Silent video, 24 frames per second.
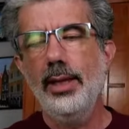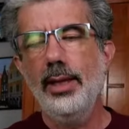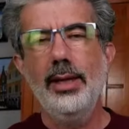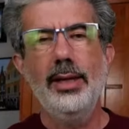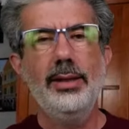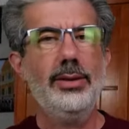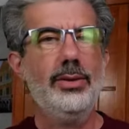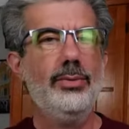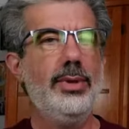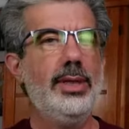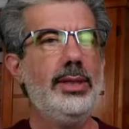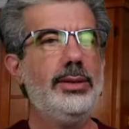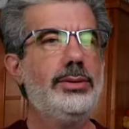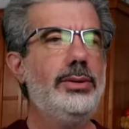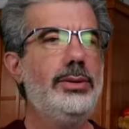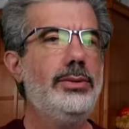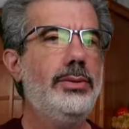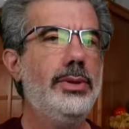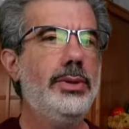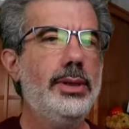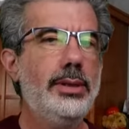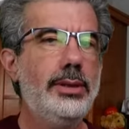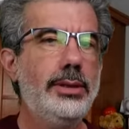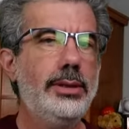It's around
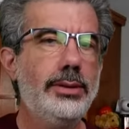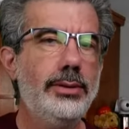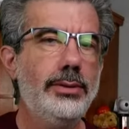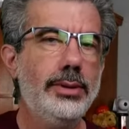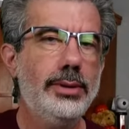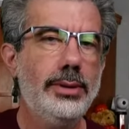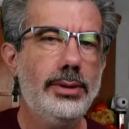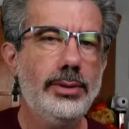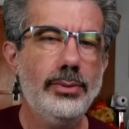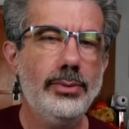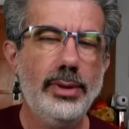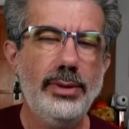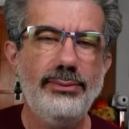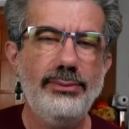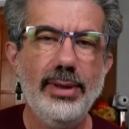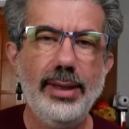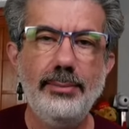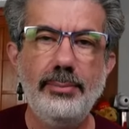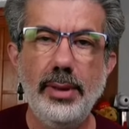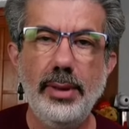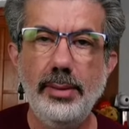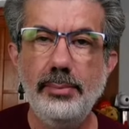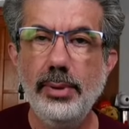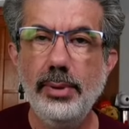
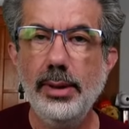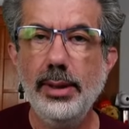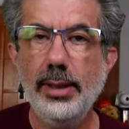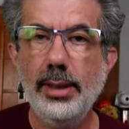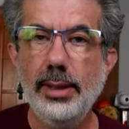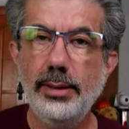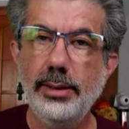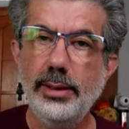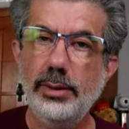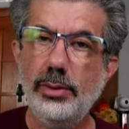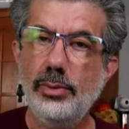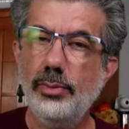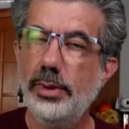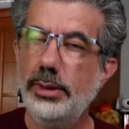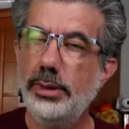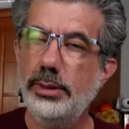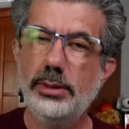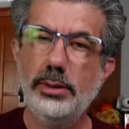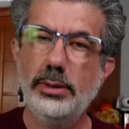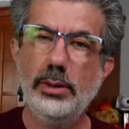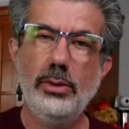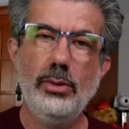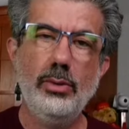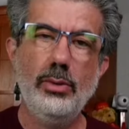225 people on this one.
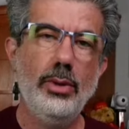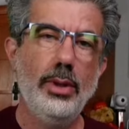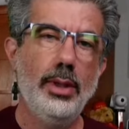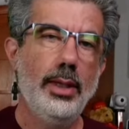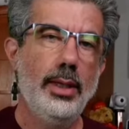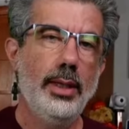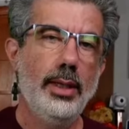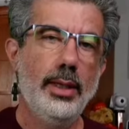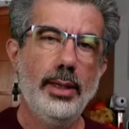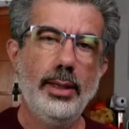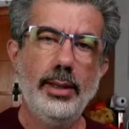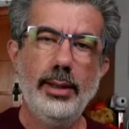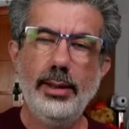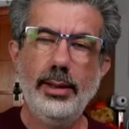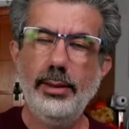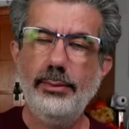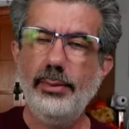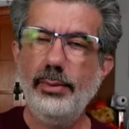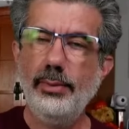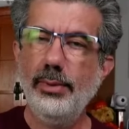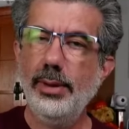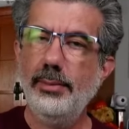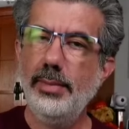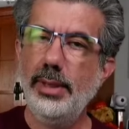So if
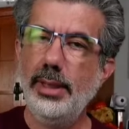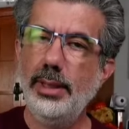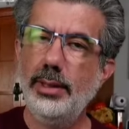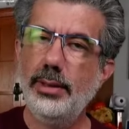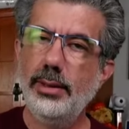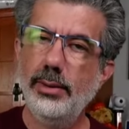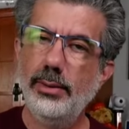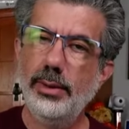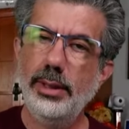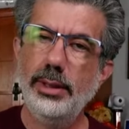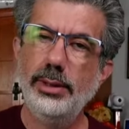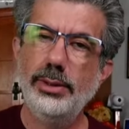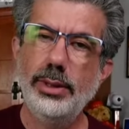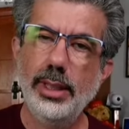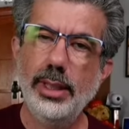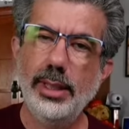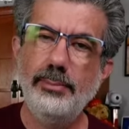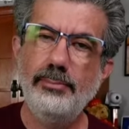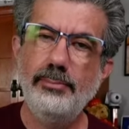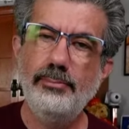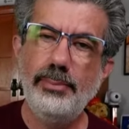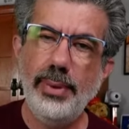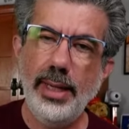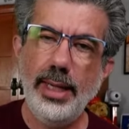you want to meet Tony and Jenny
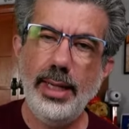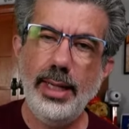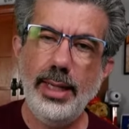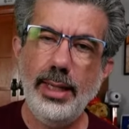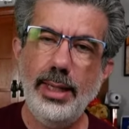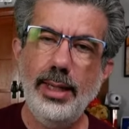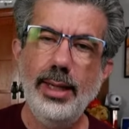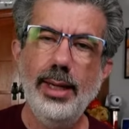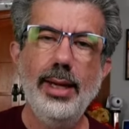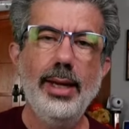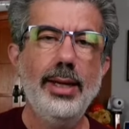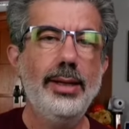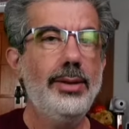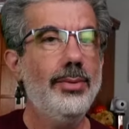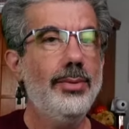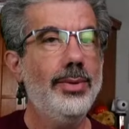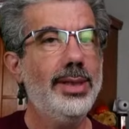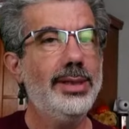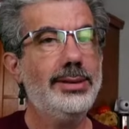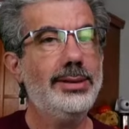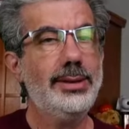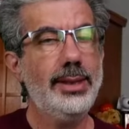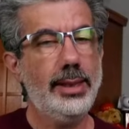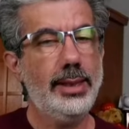B, you
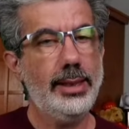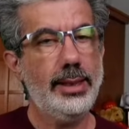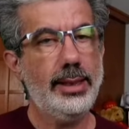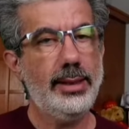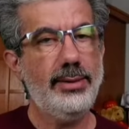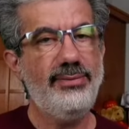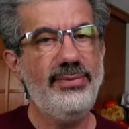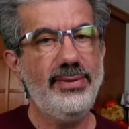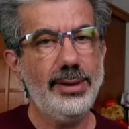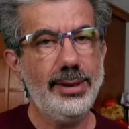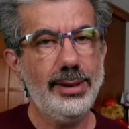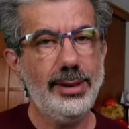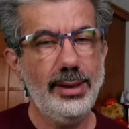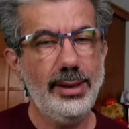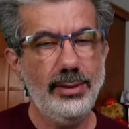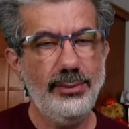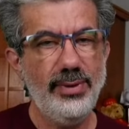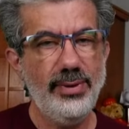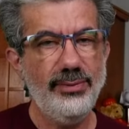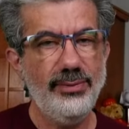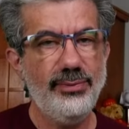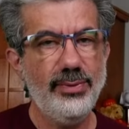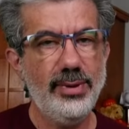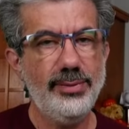want to sail out of
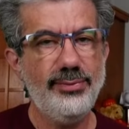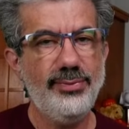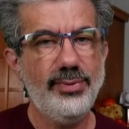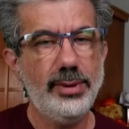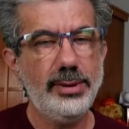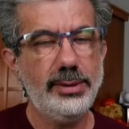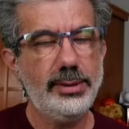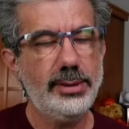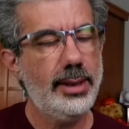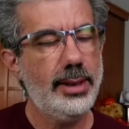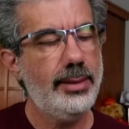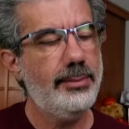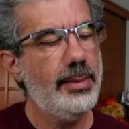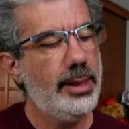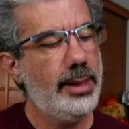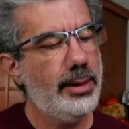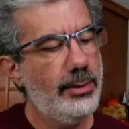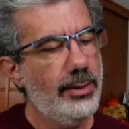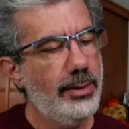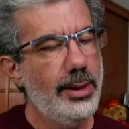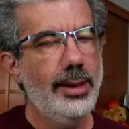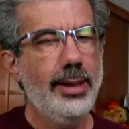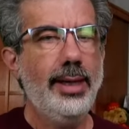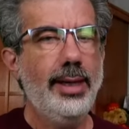Philadelphia for the first time. Now,
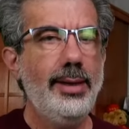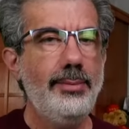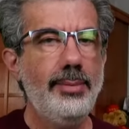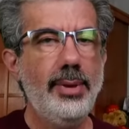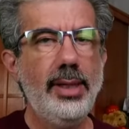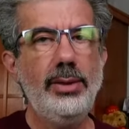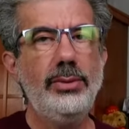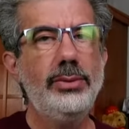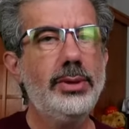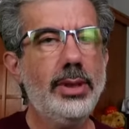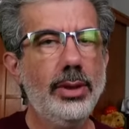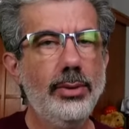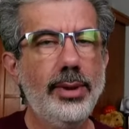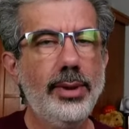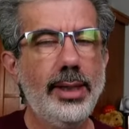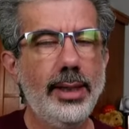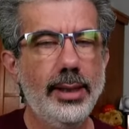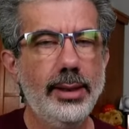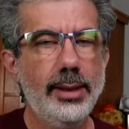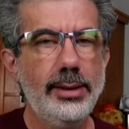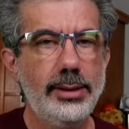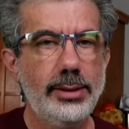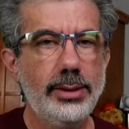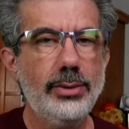anybody who's going
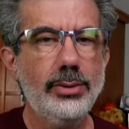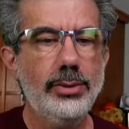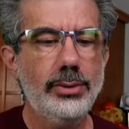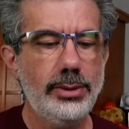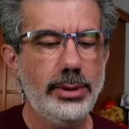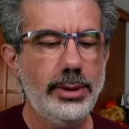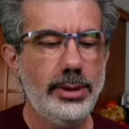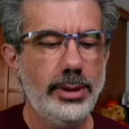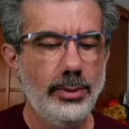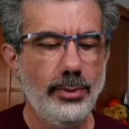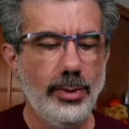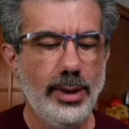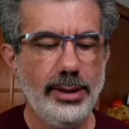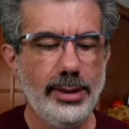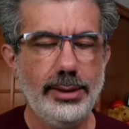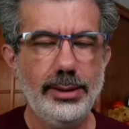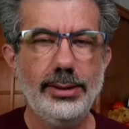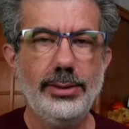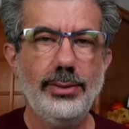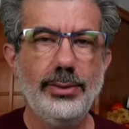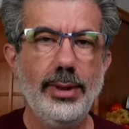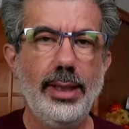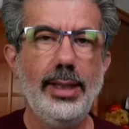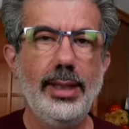on this cruise and you're watching
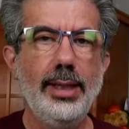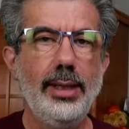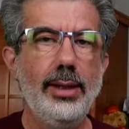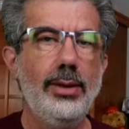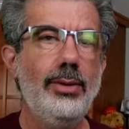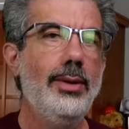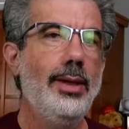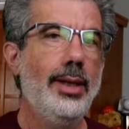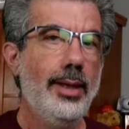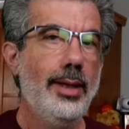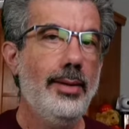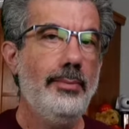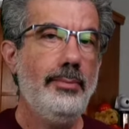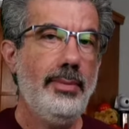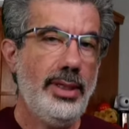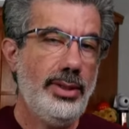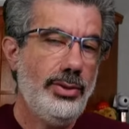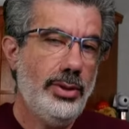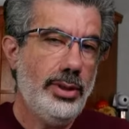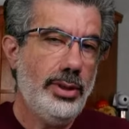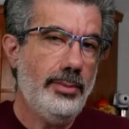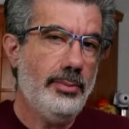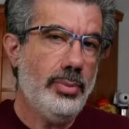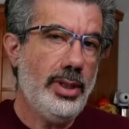this right now, make
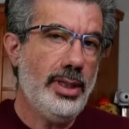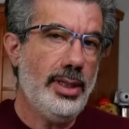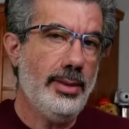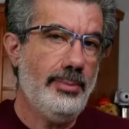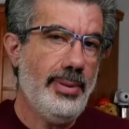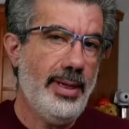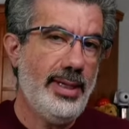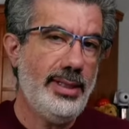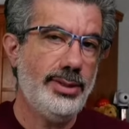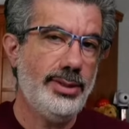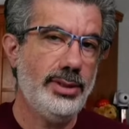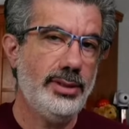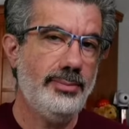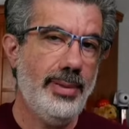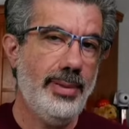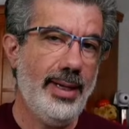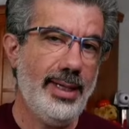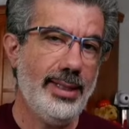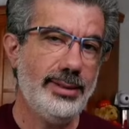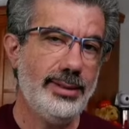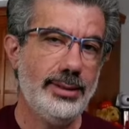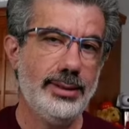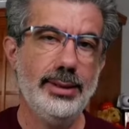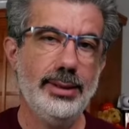sure you bring your patience
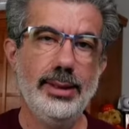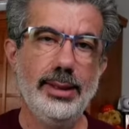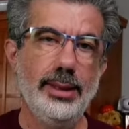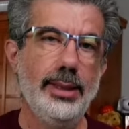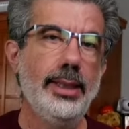pants.